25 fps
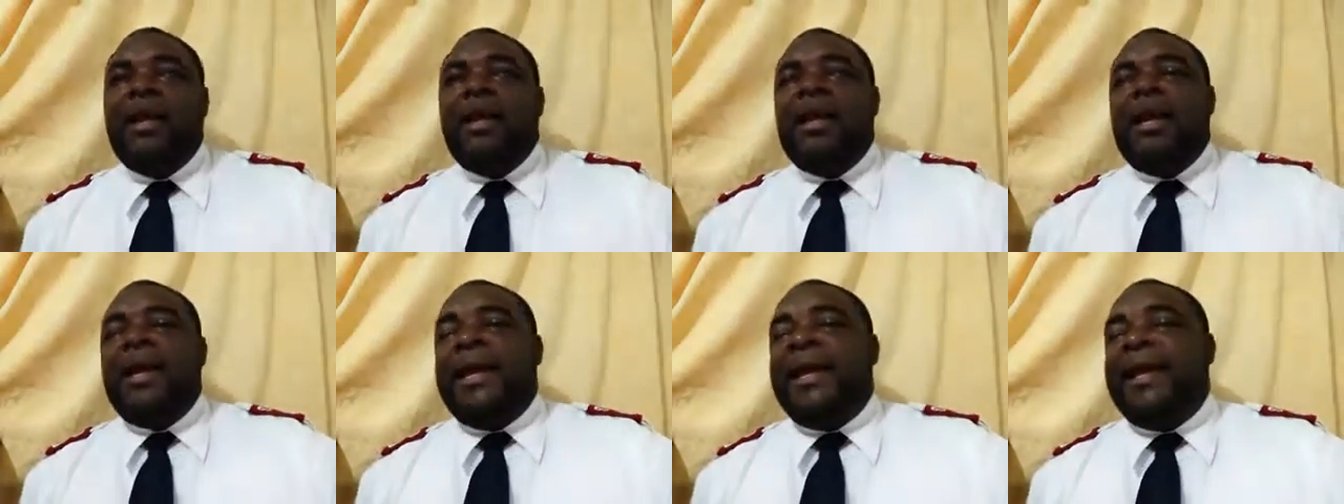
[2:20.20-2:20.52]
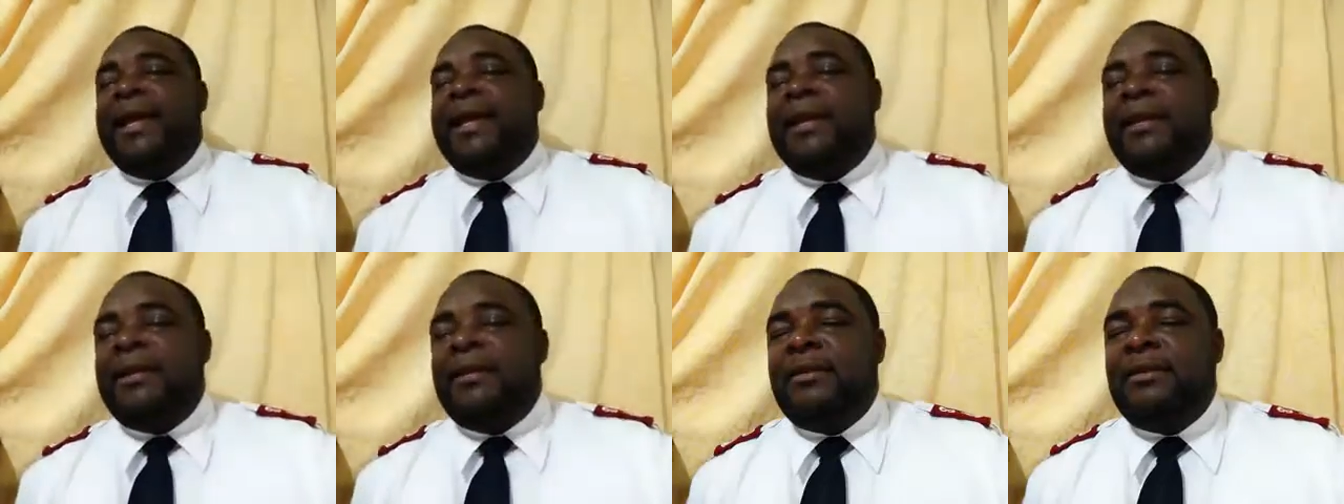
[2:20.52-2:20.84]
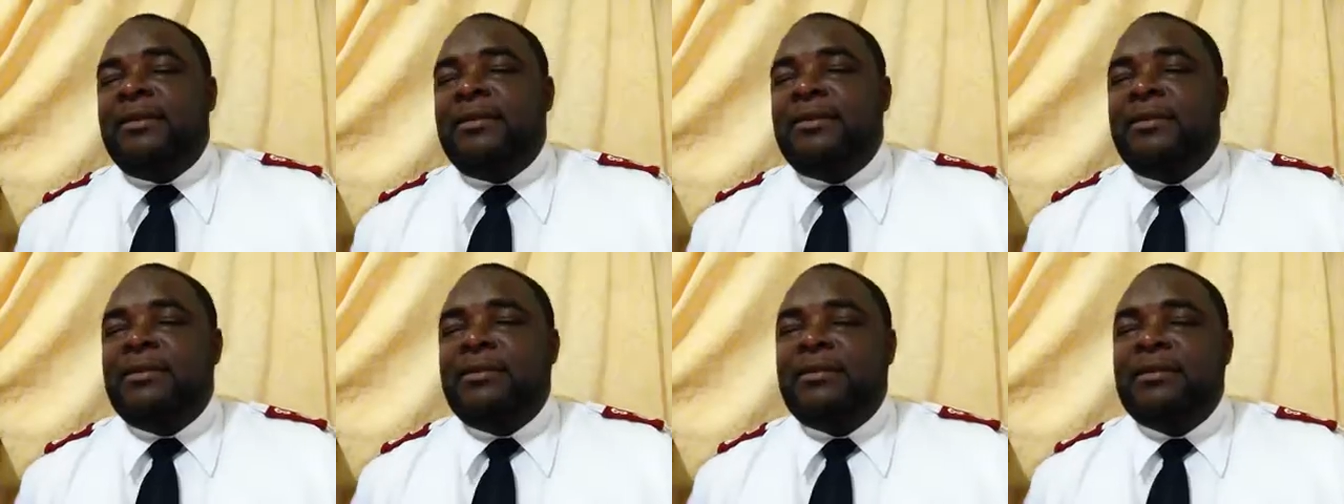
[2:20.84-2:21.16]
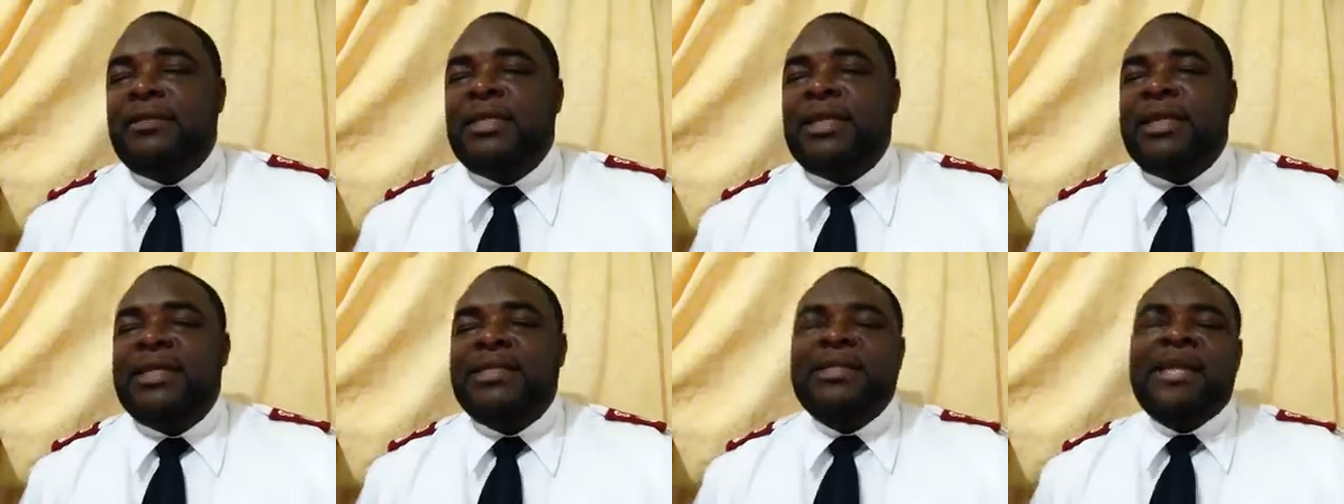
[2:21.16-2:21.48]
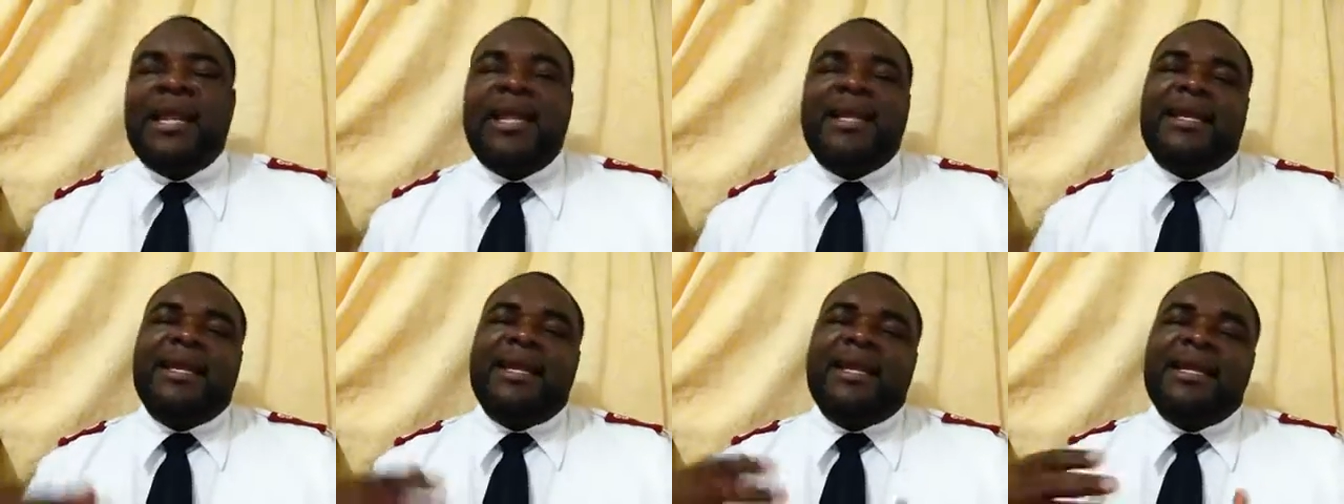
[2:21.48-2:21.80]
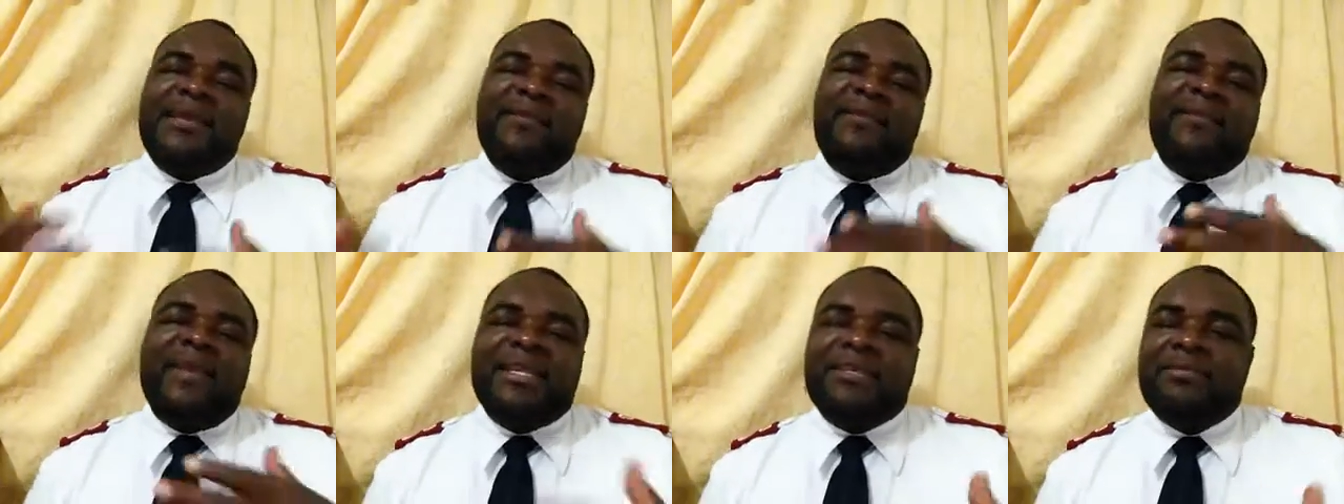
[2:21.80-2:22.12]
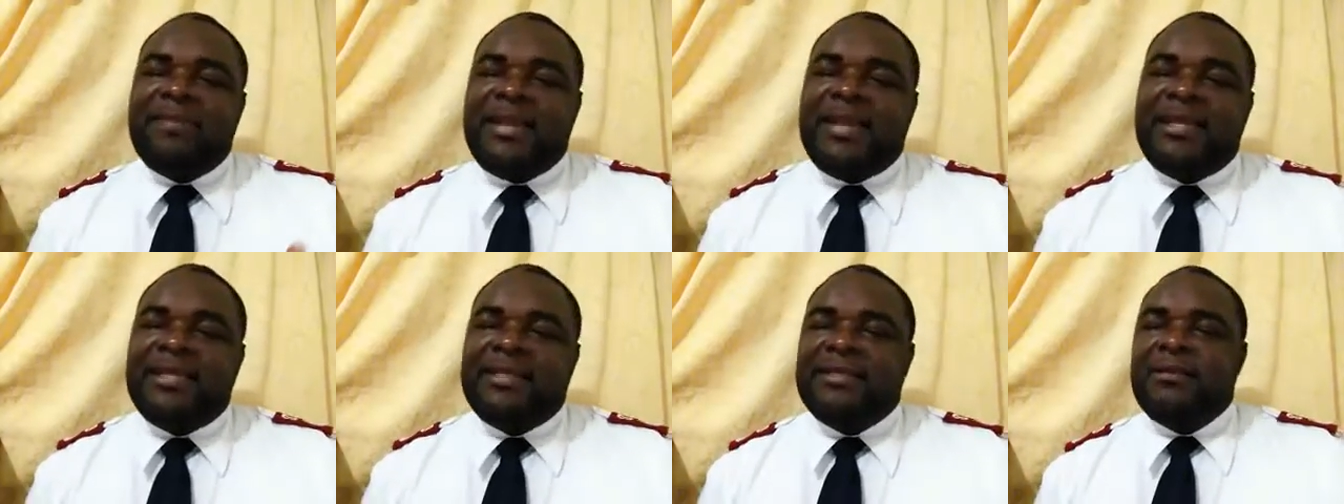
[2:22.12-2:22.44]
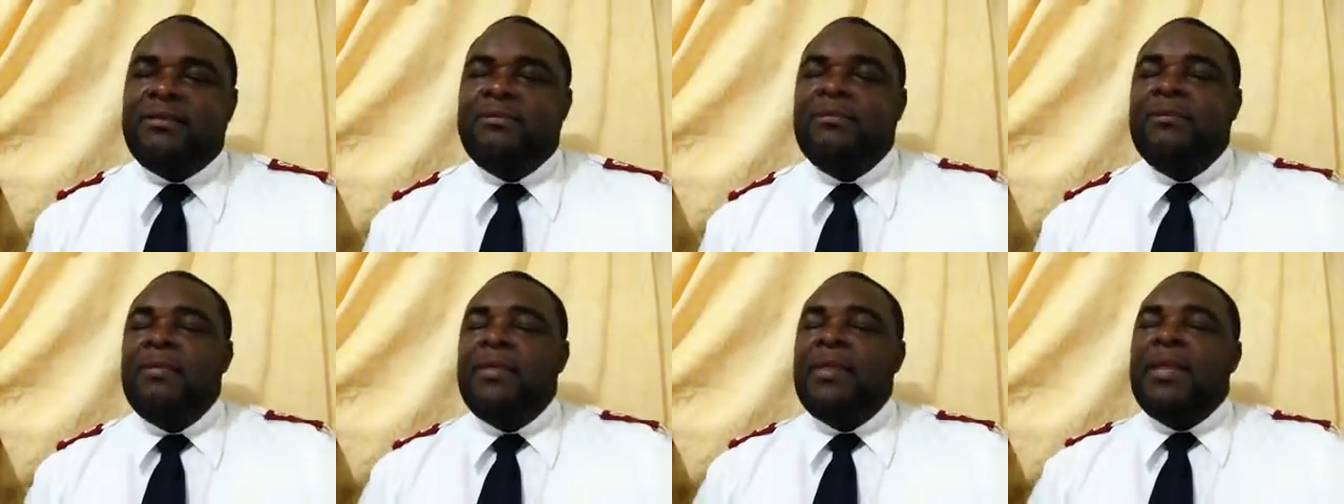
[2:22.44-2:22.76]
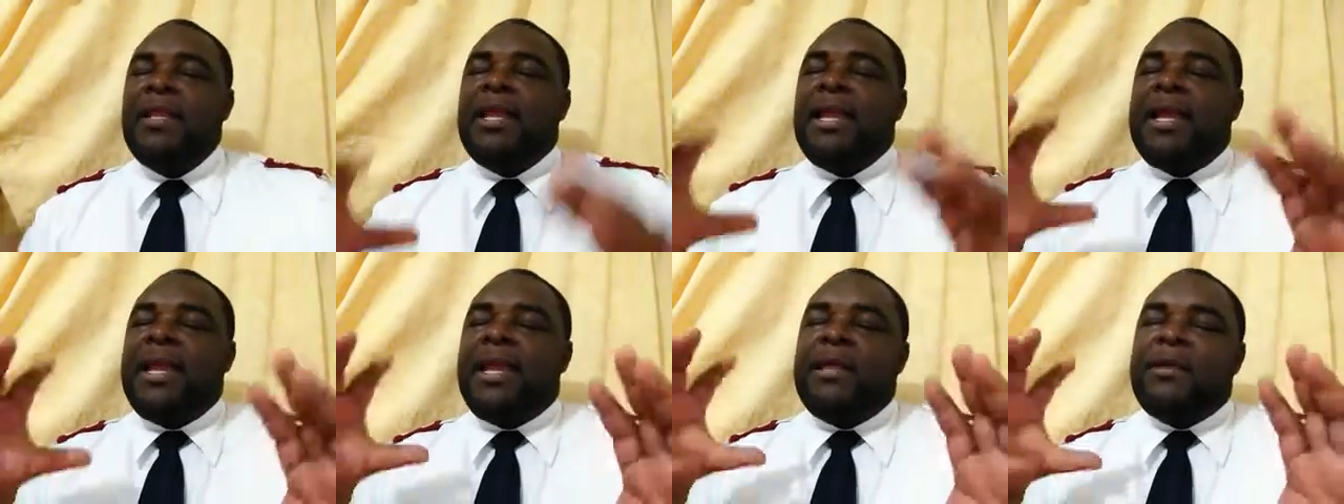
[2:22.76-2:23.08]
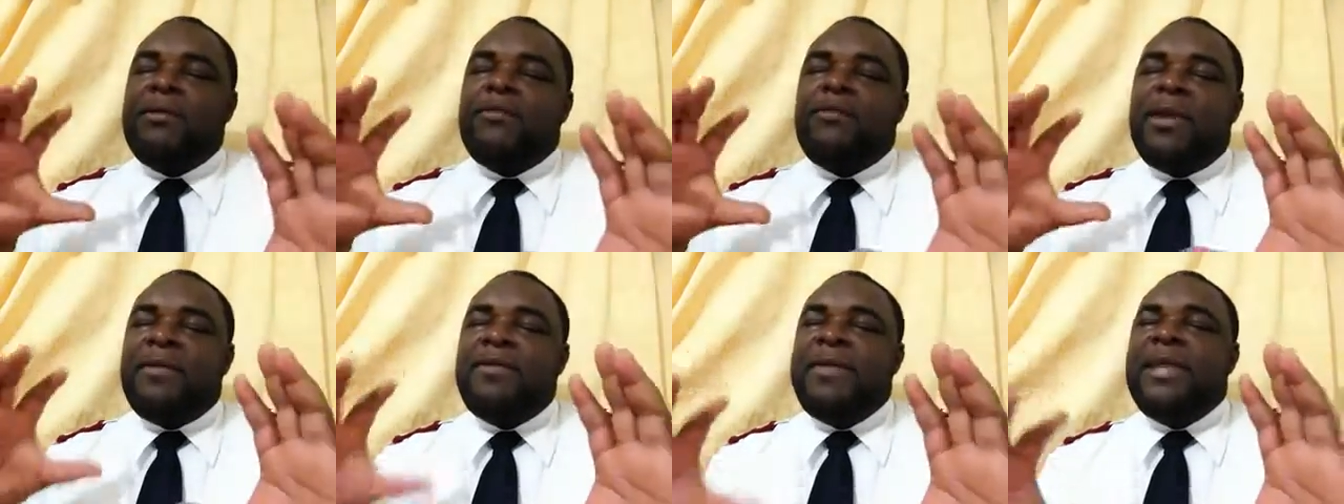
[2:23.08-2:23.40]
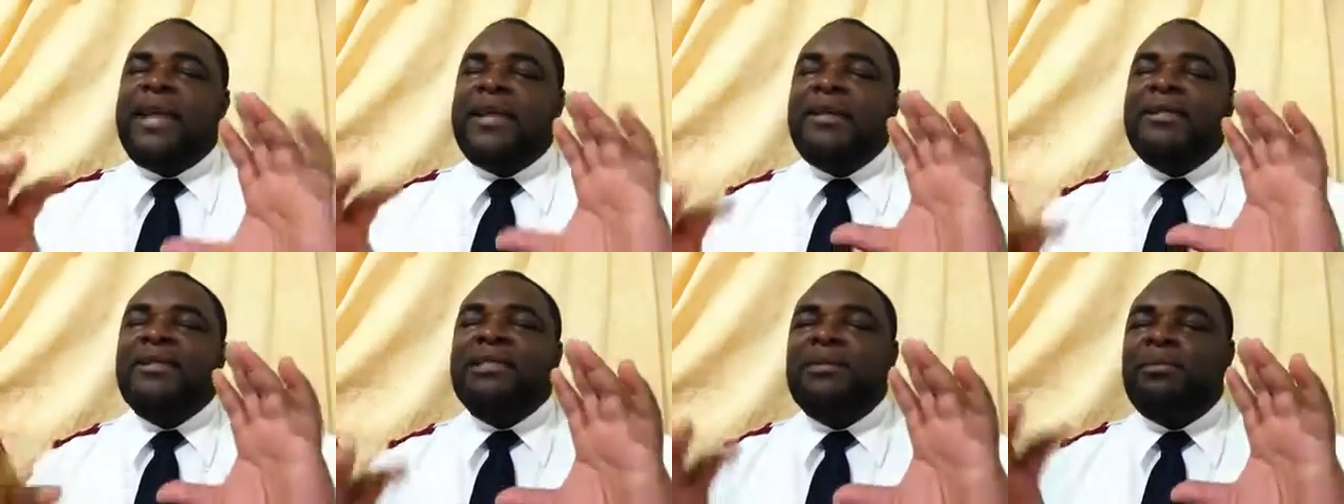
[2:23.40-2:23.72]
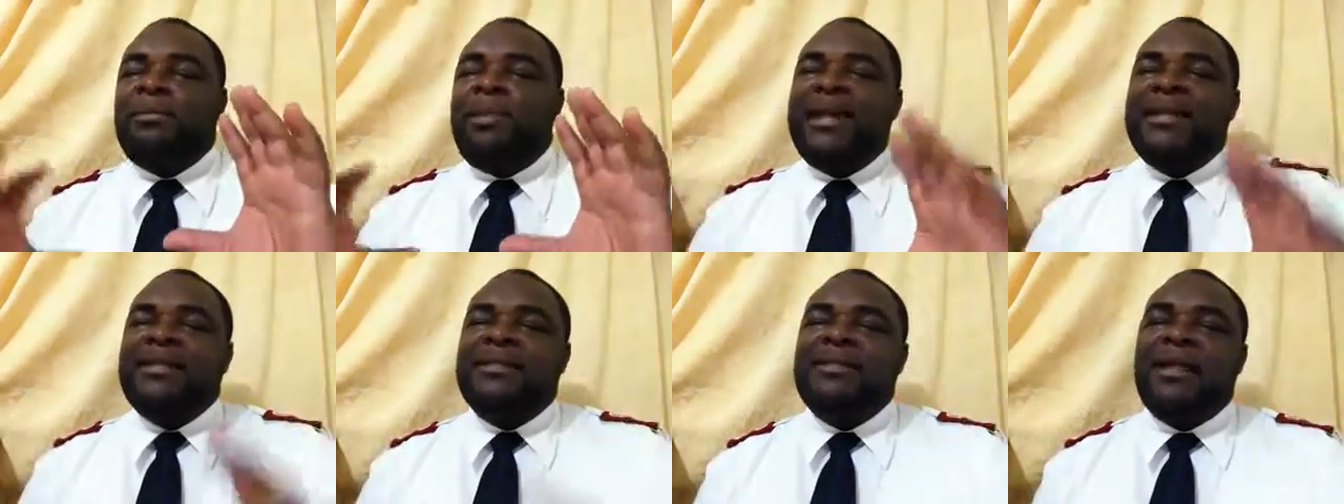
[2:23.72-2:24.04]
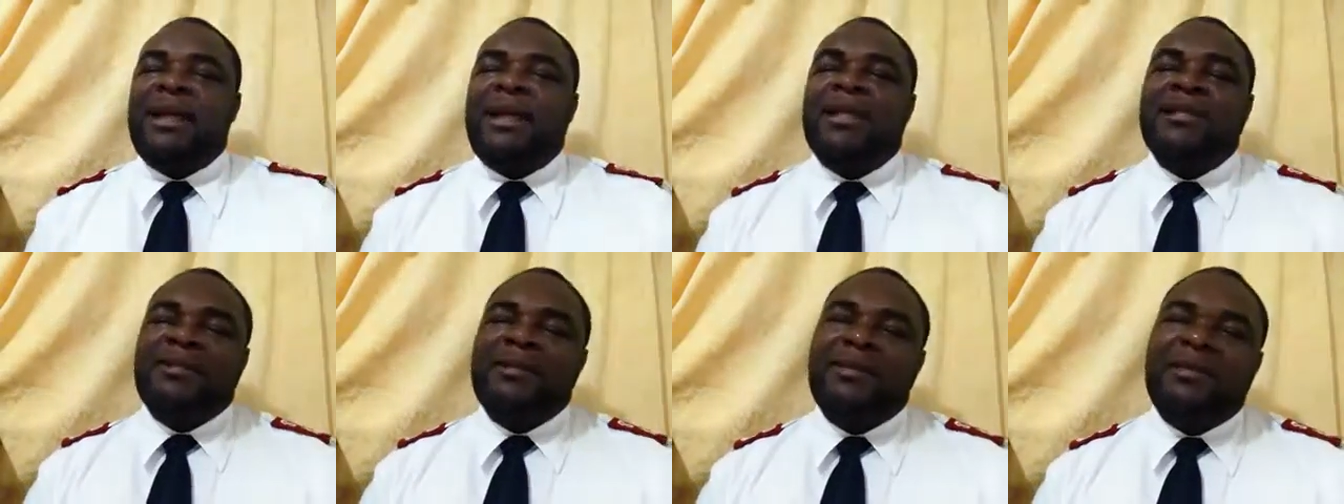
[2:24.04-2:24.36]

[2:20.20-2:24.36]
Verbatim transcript: repair itself, doing some repairs during the night.